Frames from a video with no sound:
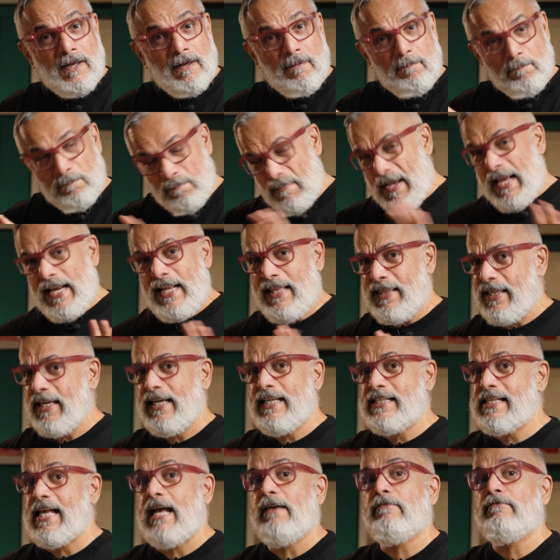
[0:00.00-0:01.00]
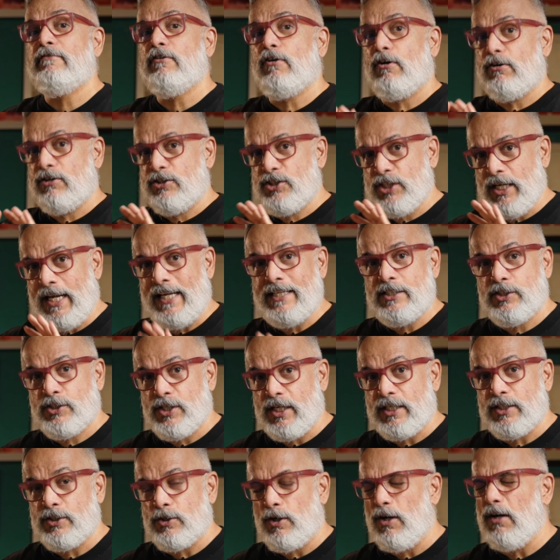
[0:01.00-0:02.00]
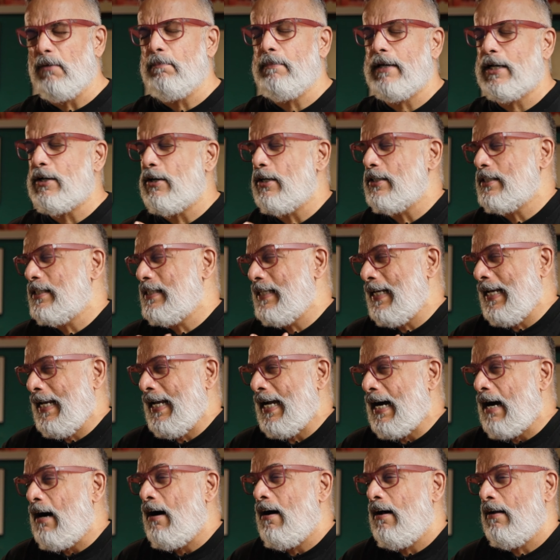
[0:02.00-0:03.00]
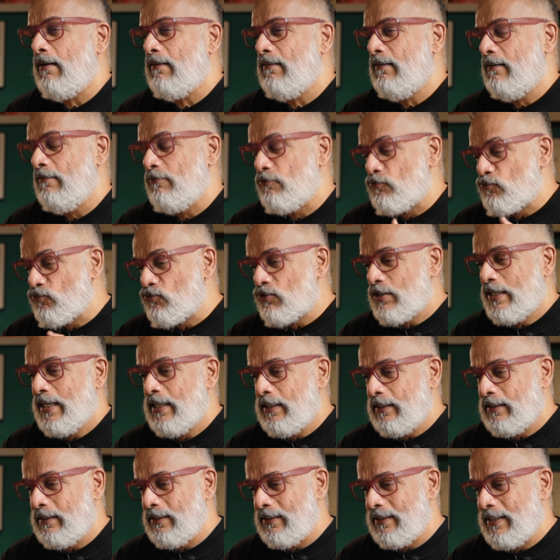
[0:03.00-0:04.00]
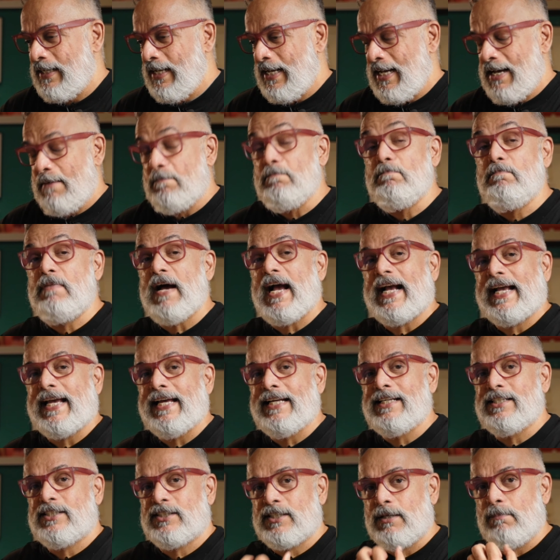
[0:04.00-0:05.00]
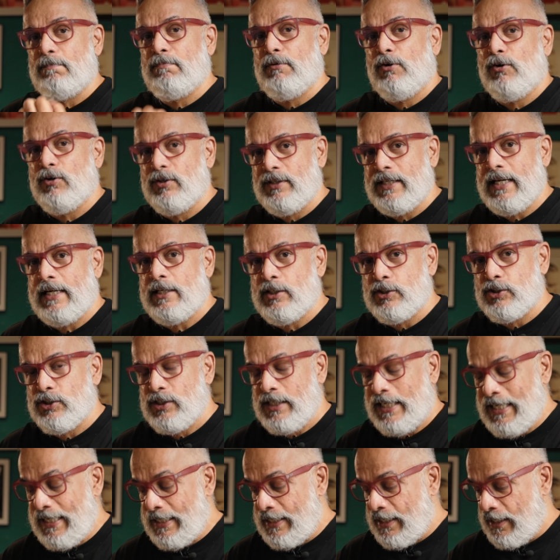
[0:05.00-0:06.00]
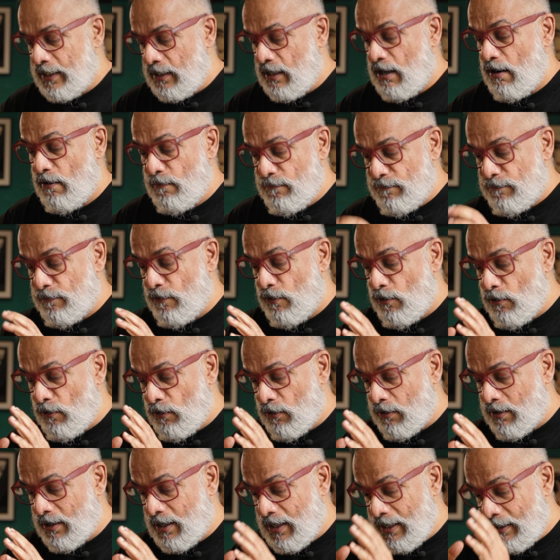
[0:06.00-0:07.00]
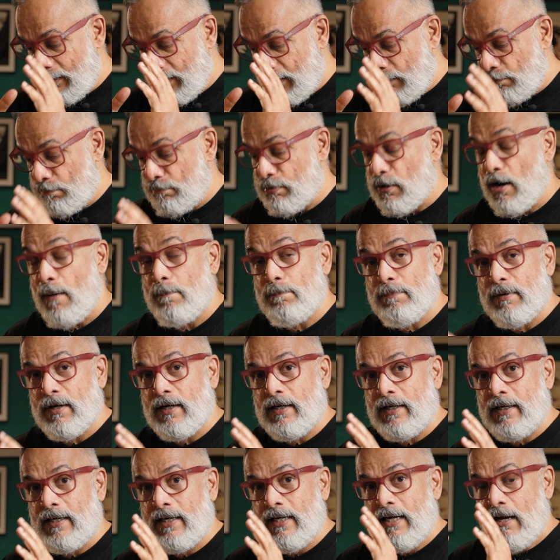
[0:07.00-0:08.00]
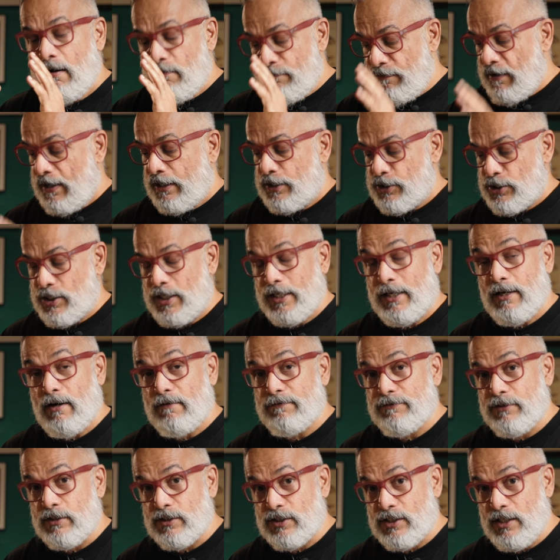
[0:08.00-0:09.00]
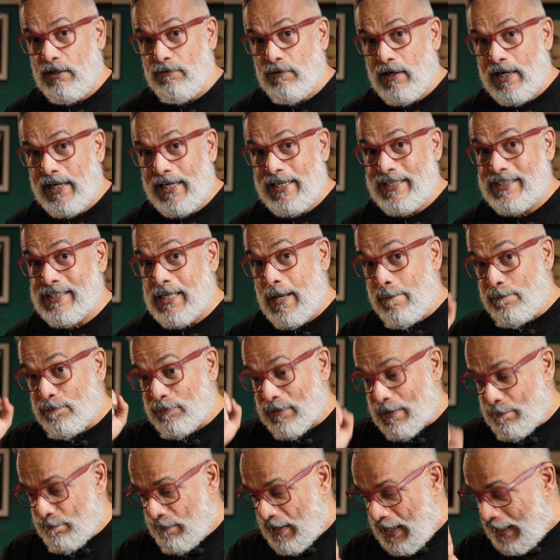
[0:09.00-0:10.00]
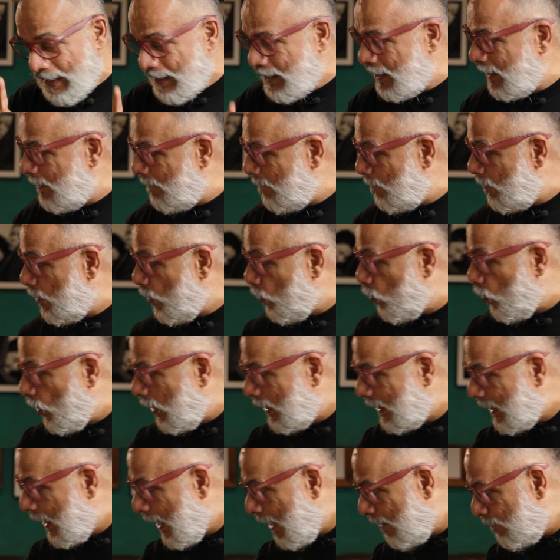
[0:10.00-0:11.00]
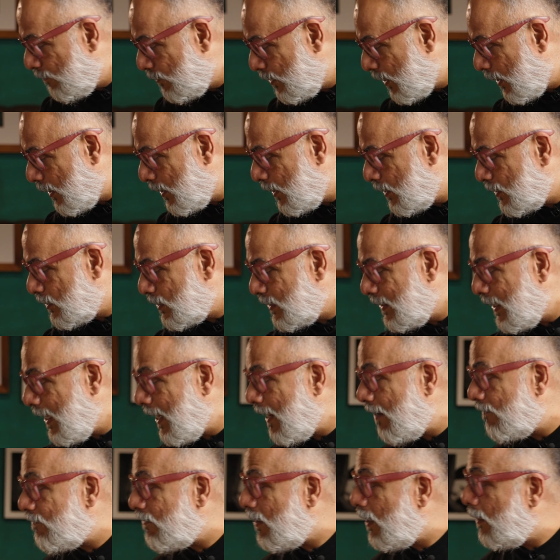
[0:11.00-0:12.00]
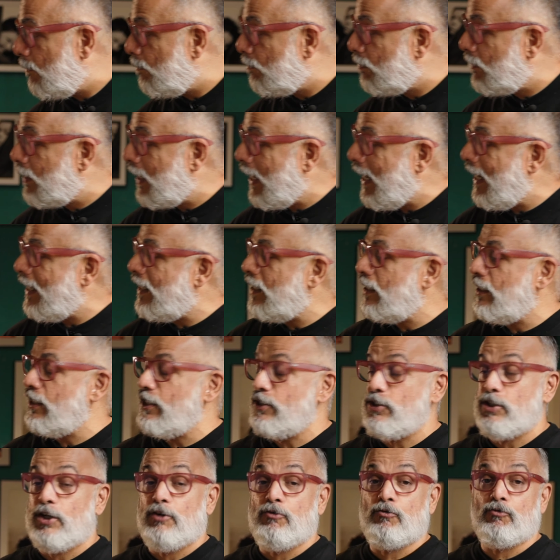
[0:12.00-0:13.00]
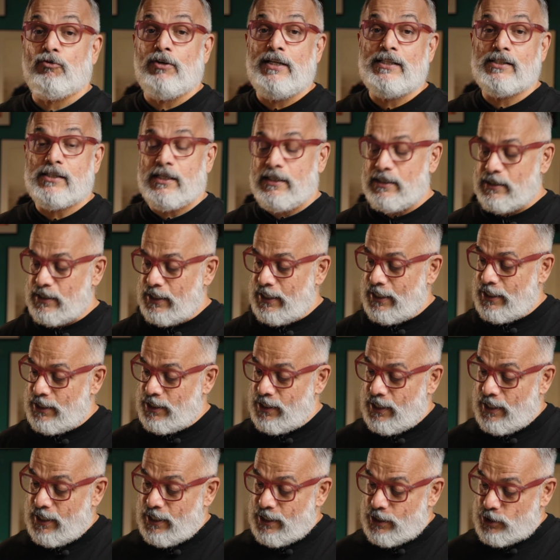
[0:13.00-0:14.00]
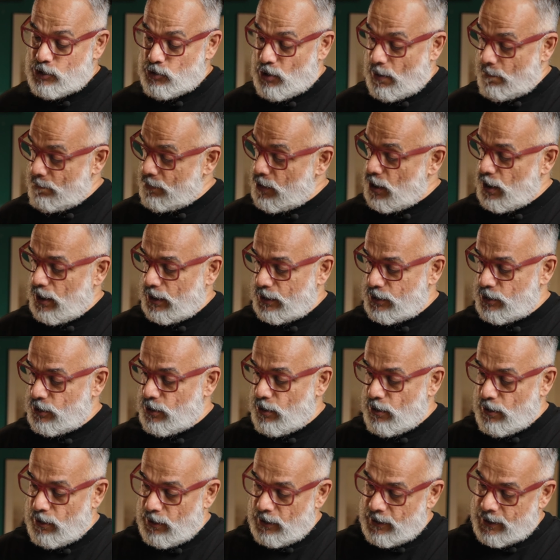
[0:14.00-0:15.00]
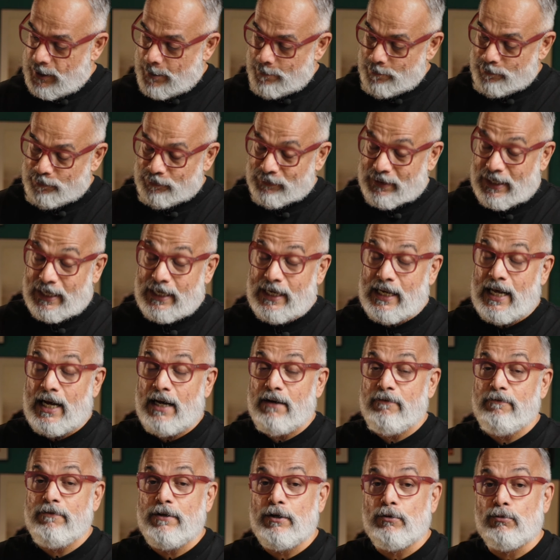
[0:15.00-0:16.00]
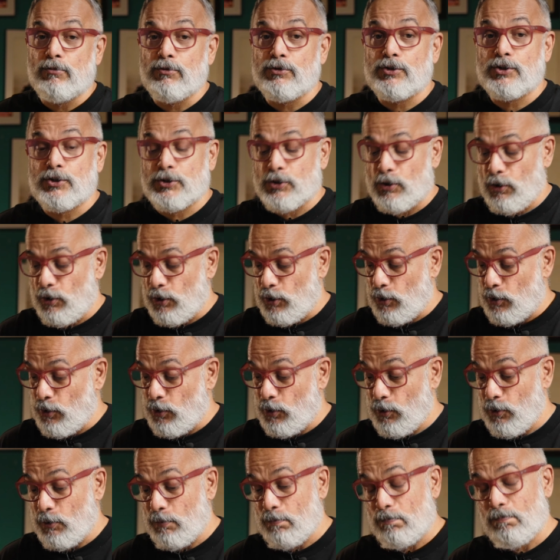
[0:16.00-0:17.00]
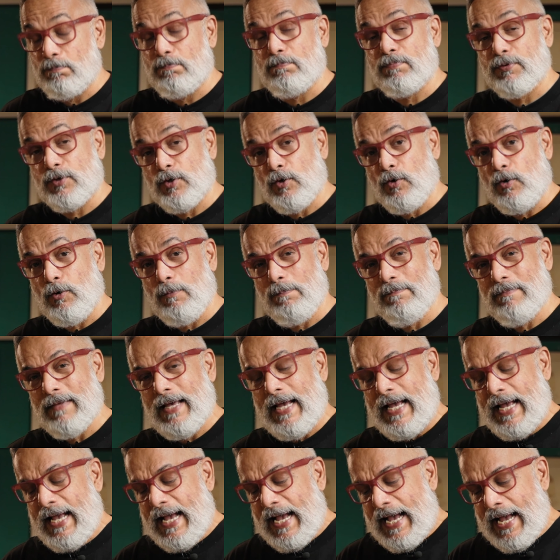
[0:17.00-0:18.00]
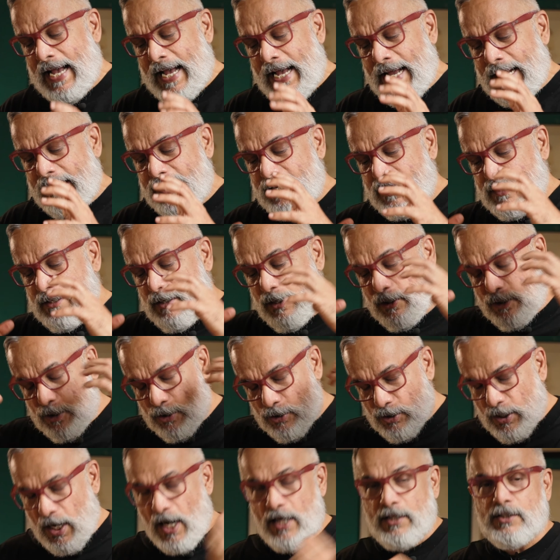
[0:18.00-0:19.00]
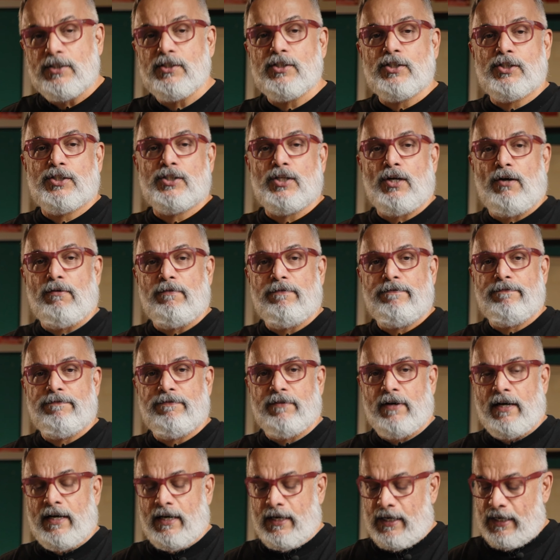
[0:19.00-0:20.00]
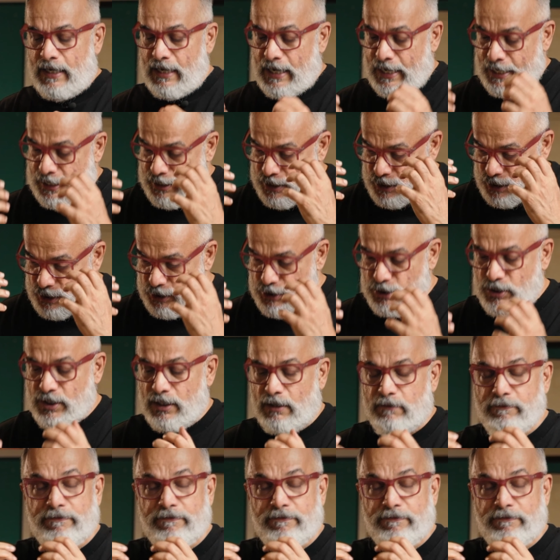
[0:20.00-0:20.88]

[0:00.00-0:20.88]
Many things have not changed at all because they are the real back-end support that is needed for the proper functioning of this device. But what they have done is they have upgraded it recently to a product called LiveU Solo Pro. Added tons of additional